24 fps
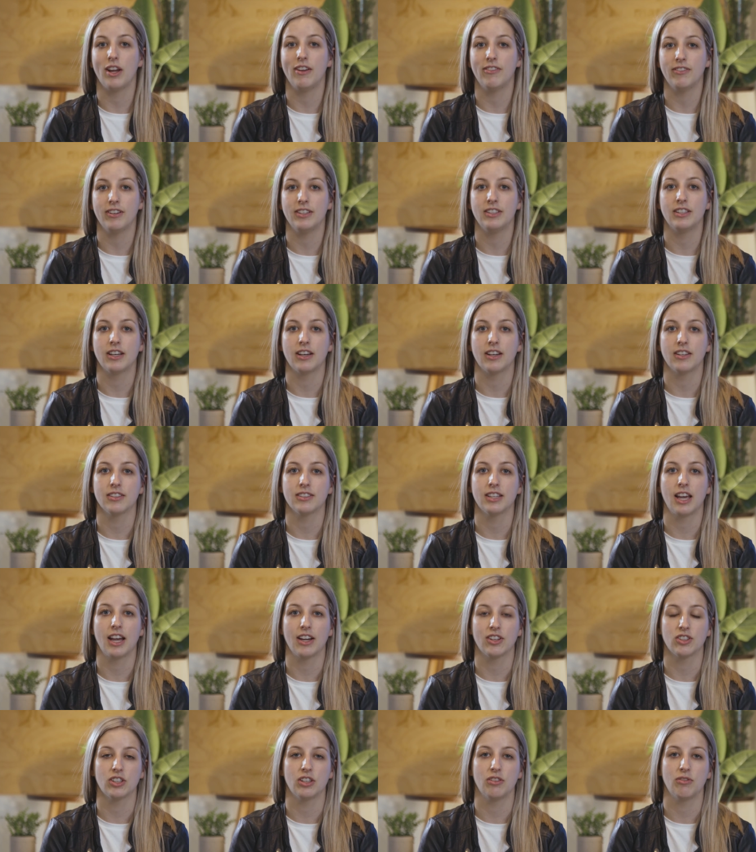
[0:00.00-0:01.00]
if it does
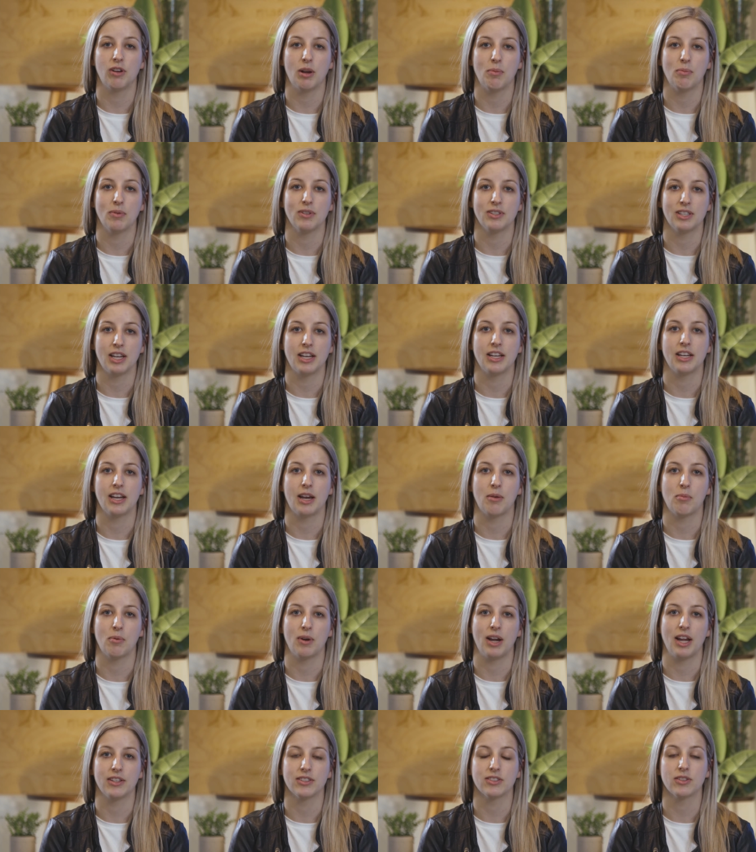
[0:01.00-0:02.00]
actually represent our
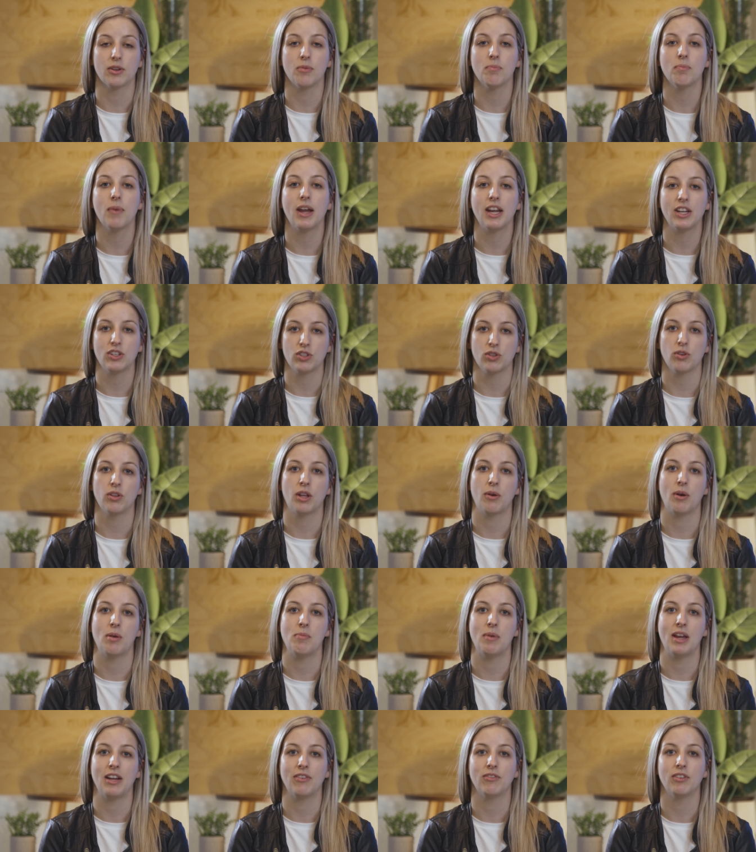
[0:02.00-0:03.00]
brand. So make sure that we're
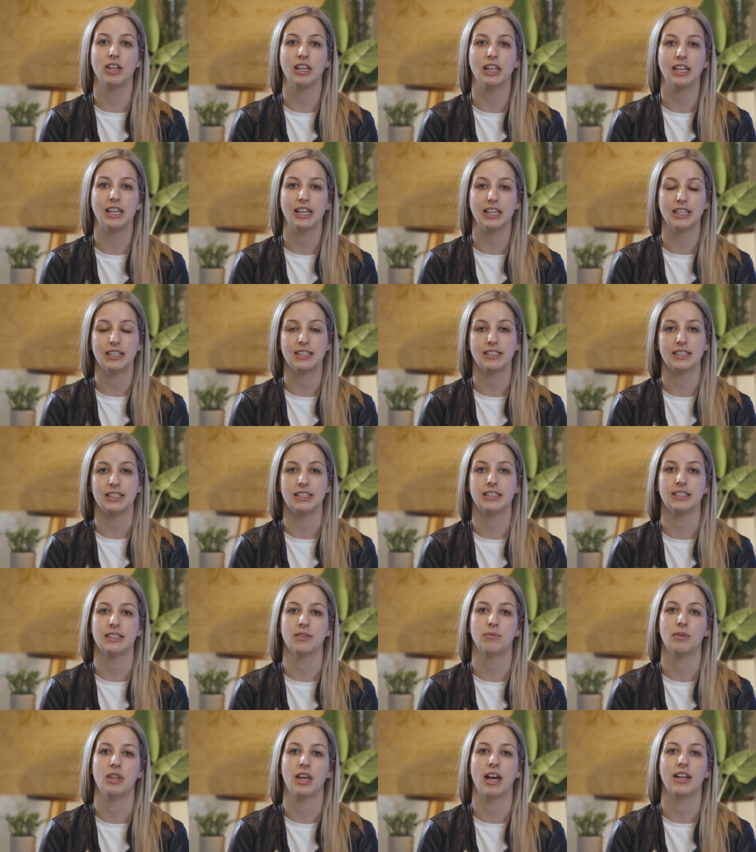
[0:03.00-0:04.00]
being really
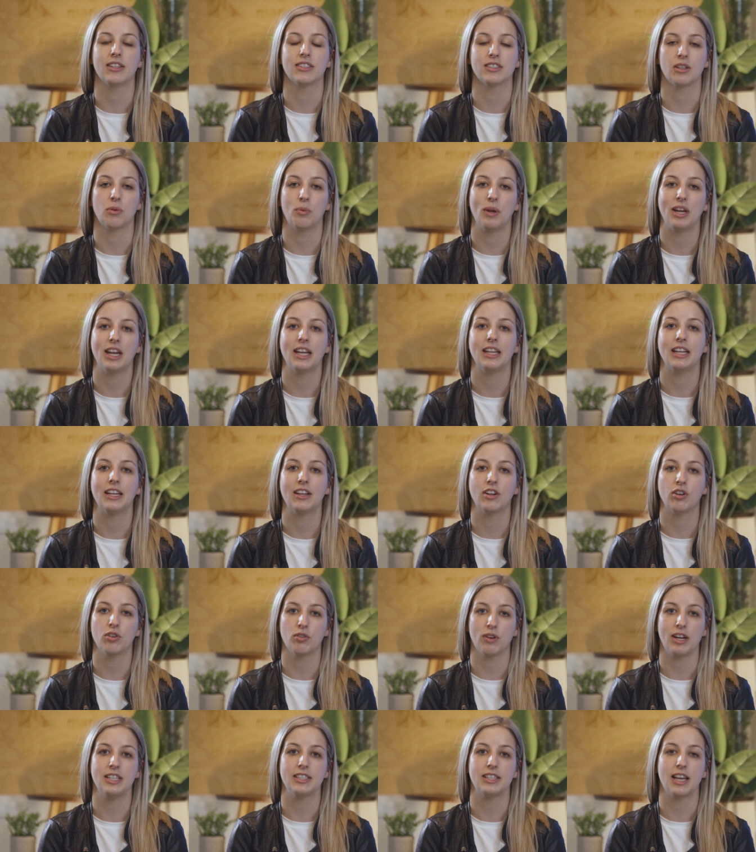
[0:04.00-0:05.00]
consistent with that so we can
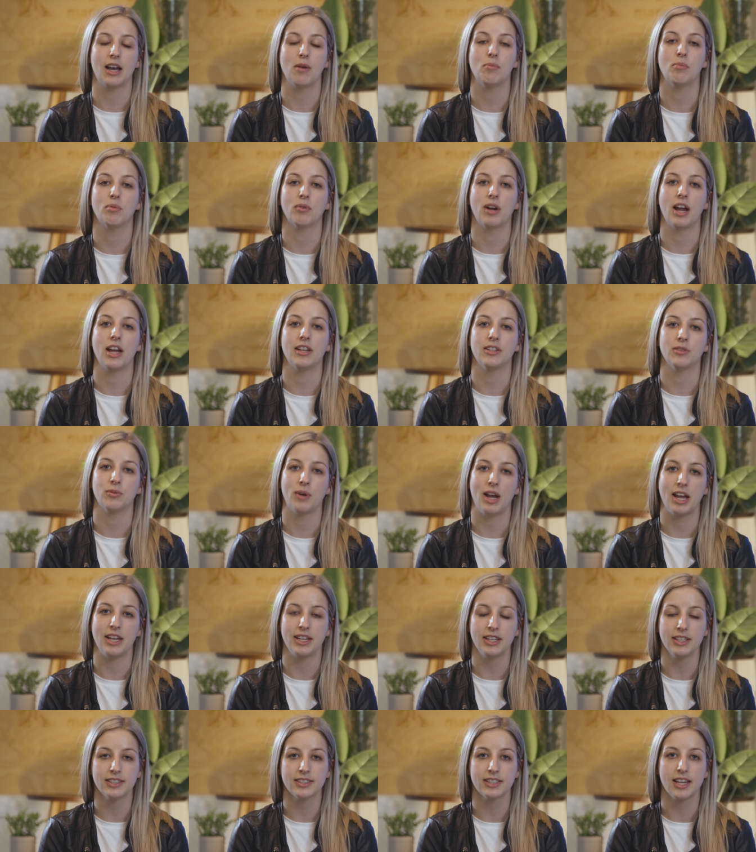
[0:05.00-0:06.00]
increase our brand
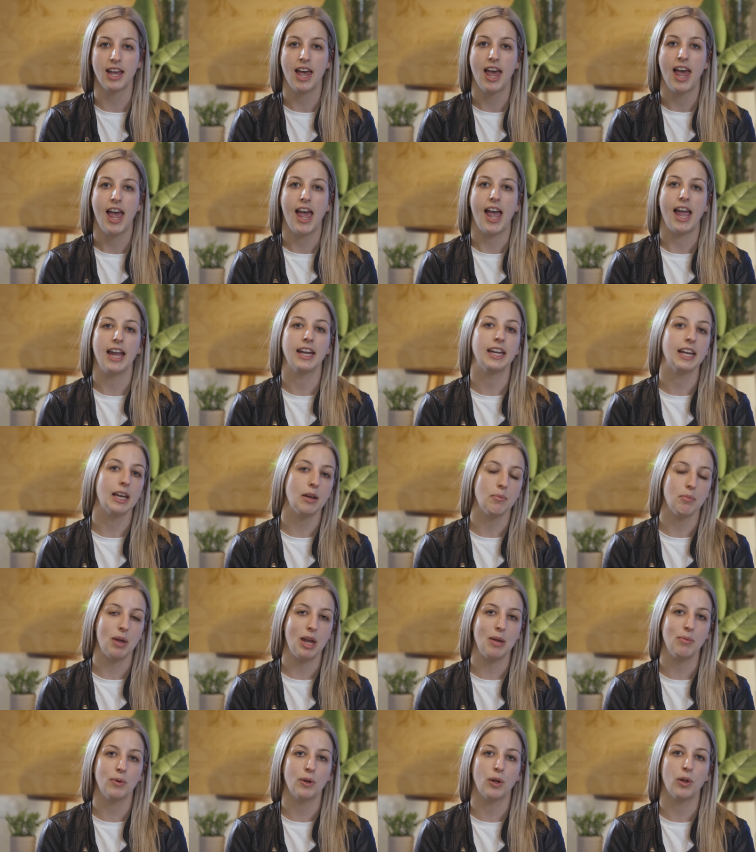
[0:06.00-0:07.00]
awareness and get
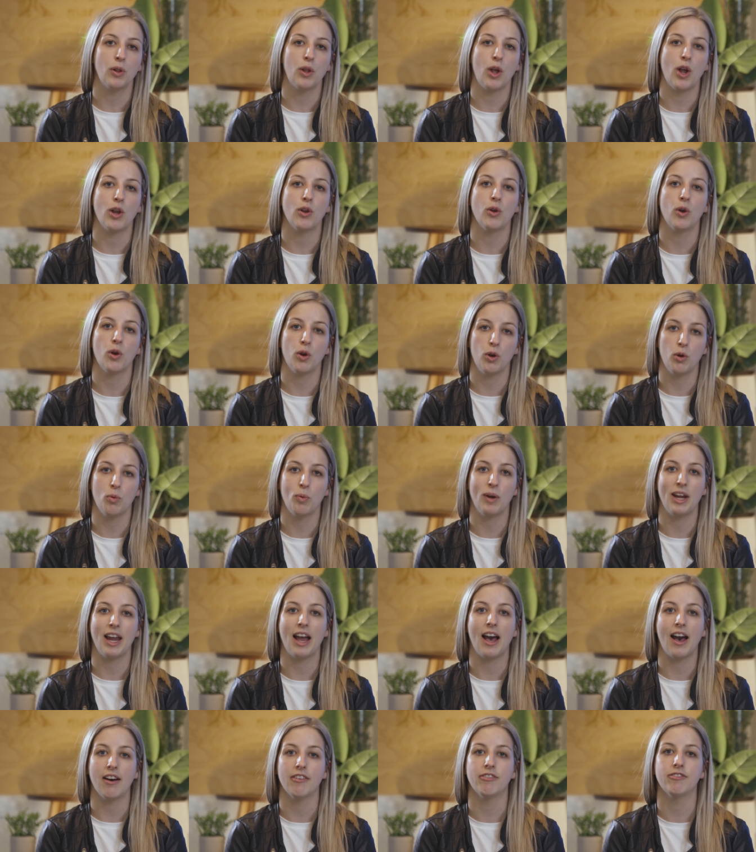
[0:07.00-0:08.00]
people to learn who we
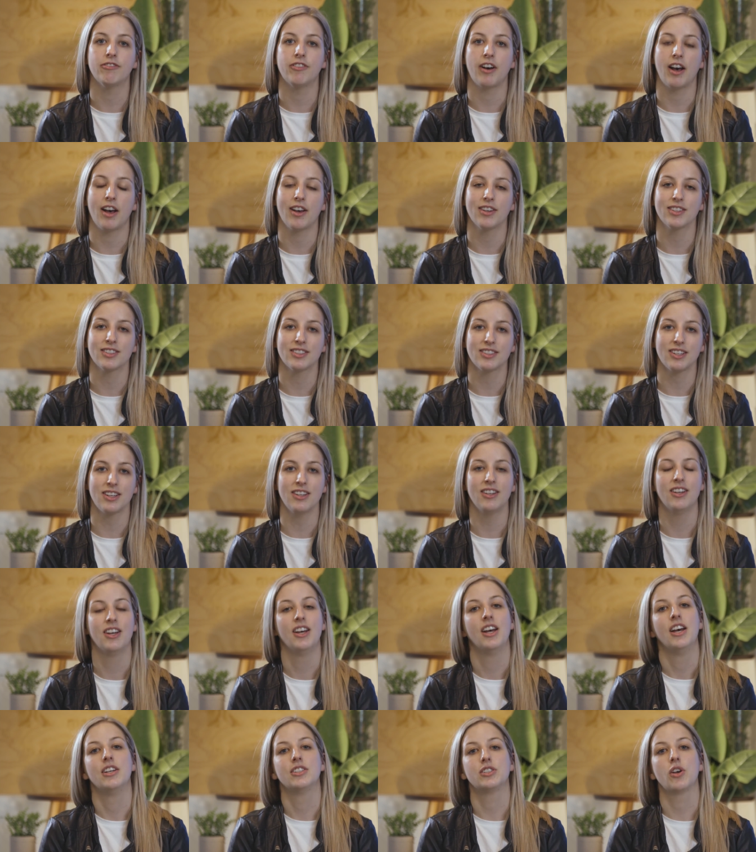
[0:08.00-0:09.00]
are faster.
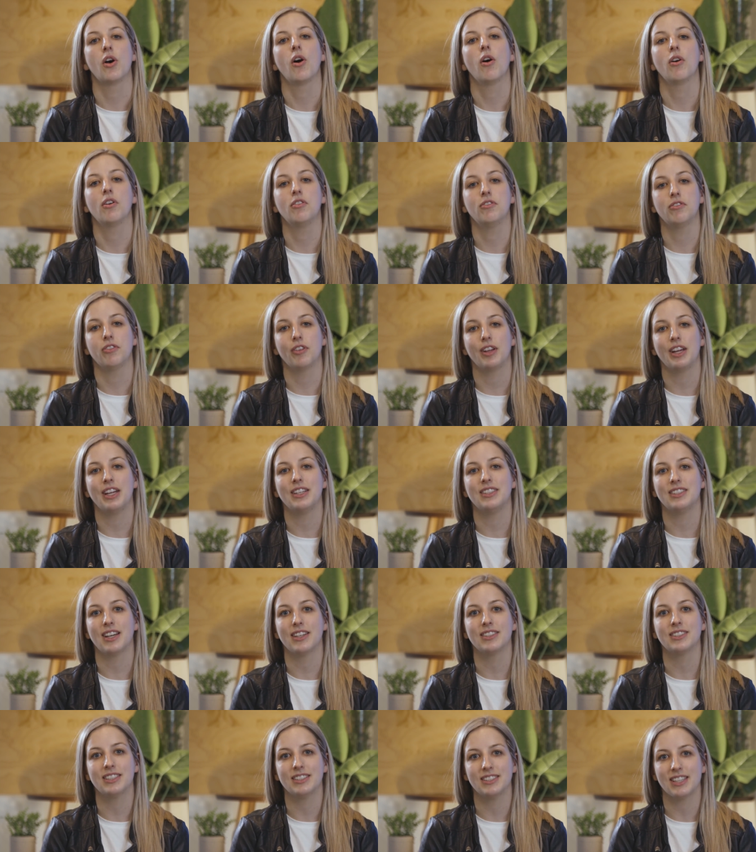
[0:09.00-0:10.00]
So hopefully it
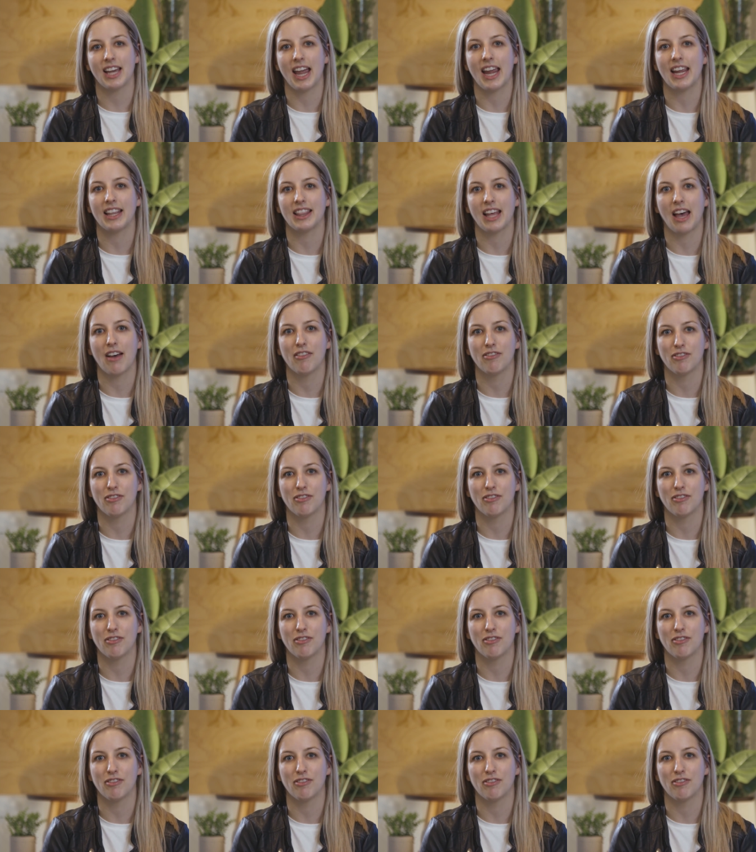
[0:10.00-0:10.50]
doesn't take that